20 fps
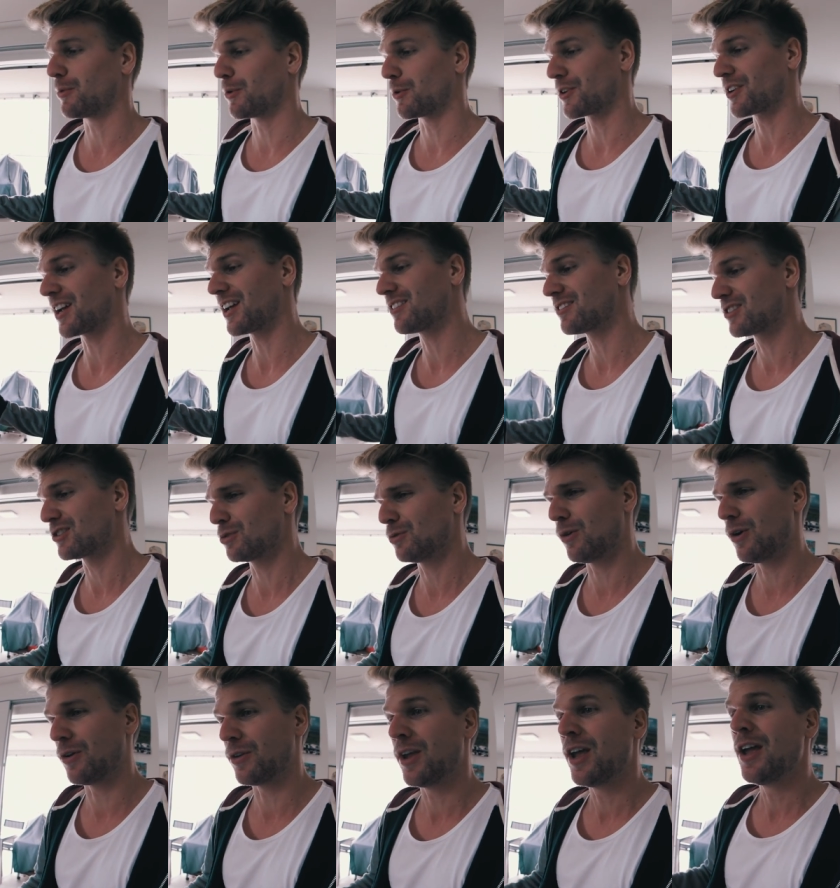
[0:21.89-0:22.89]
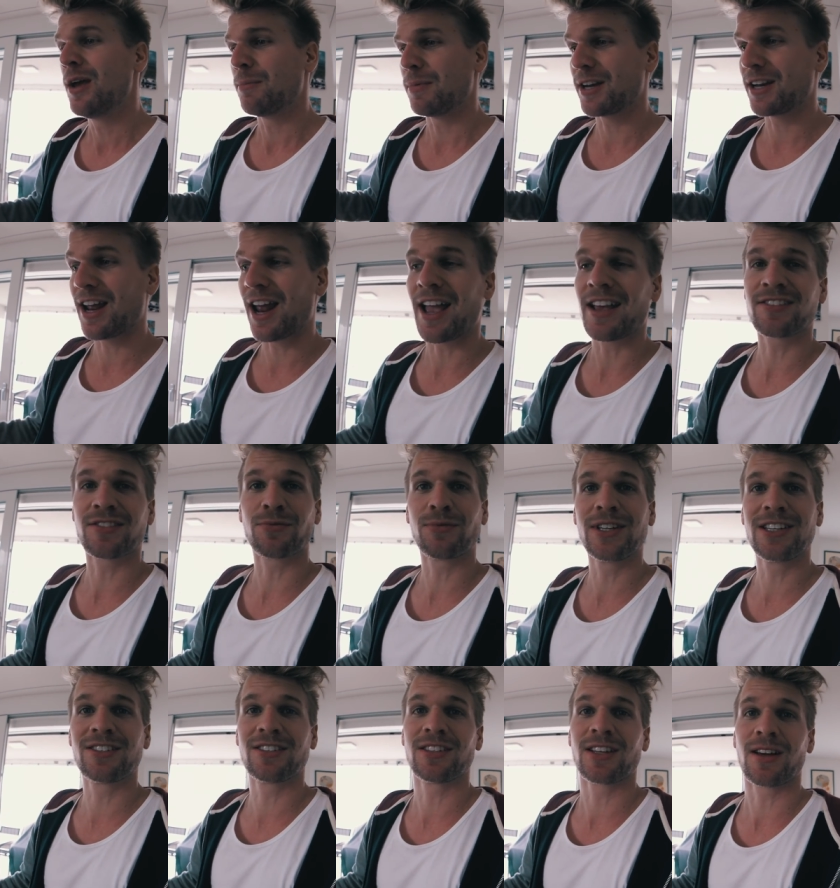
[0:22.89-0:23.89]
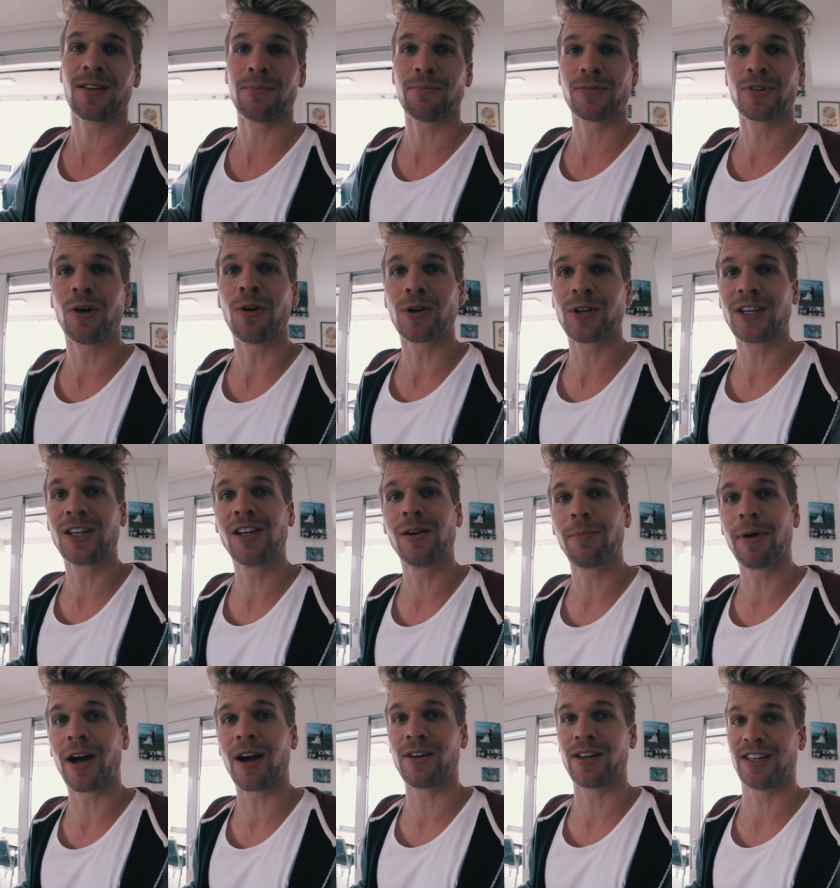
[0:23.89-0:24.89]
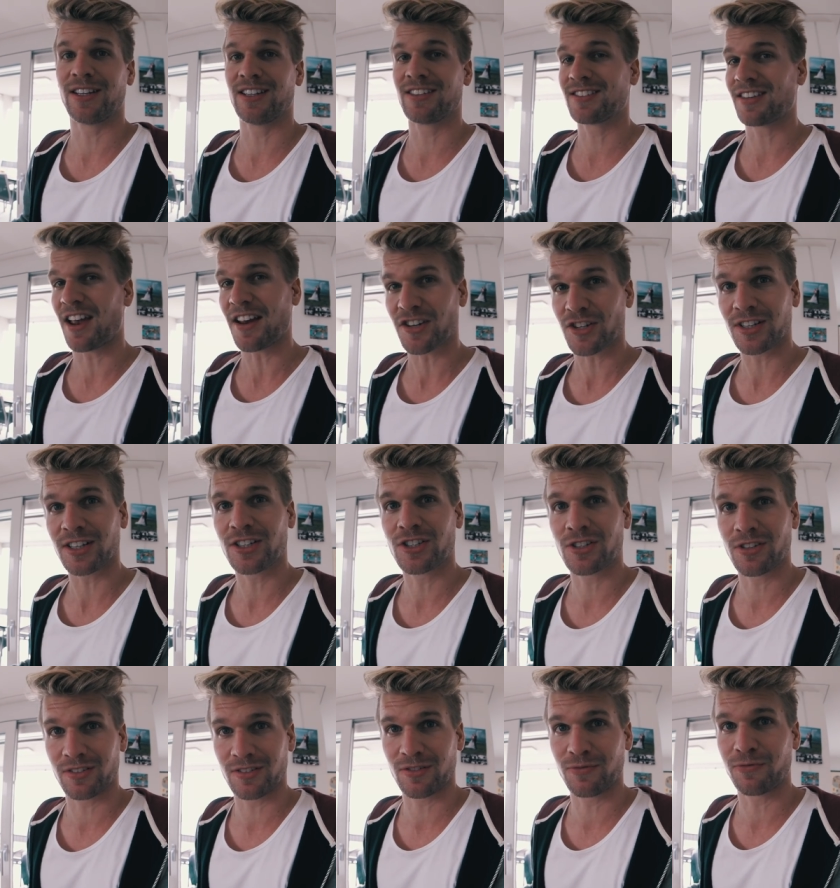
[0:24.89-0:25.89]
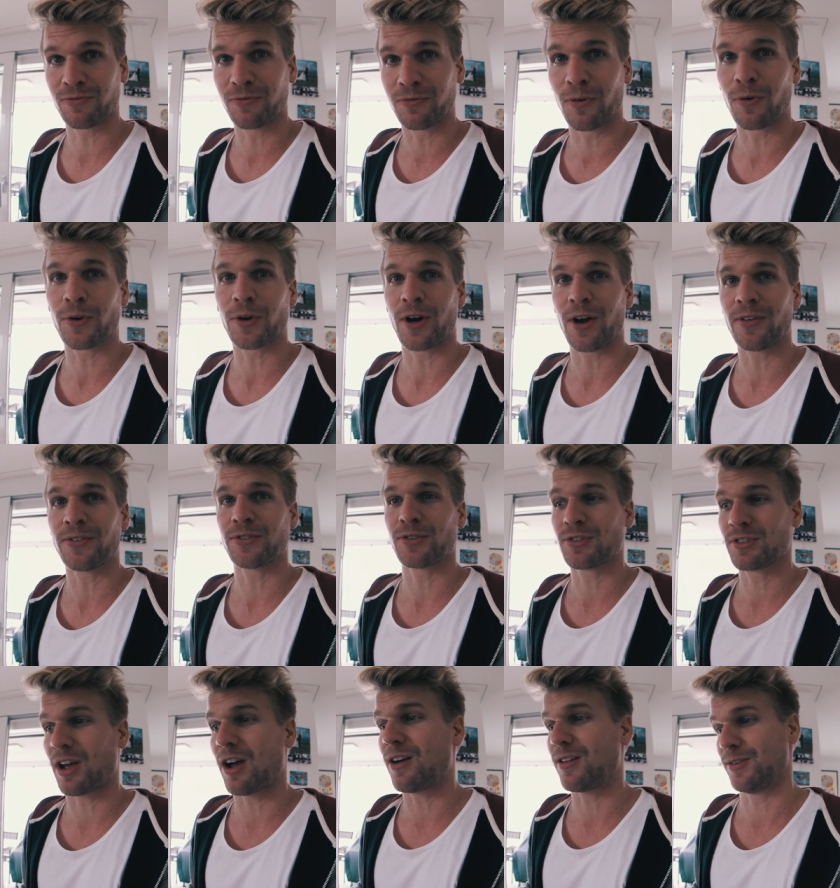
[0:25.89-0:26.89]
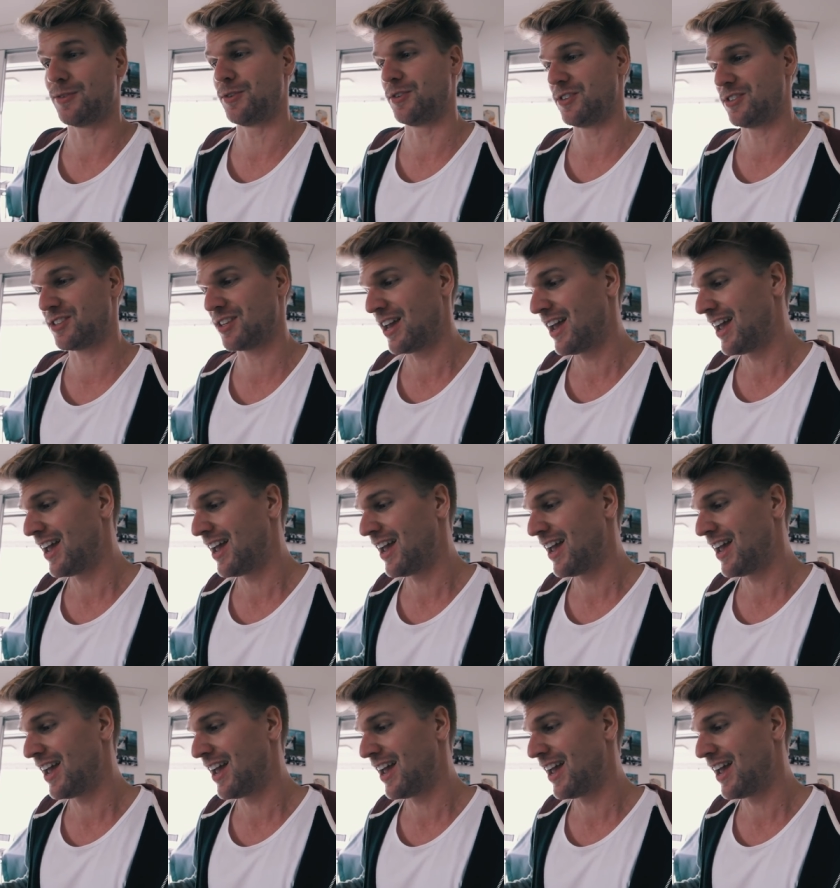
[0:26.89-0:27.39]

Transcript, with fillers: board and so on, but it has a reason that I'm talking about it. It's actually just $400.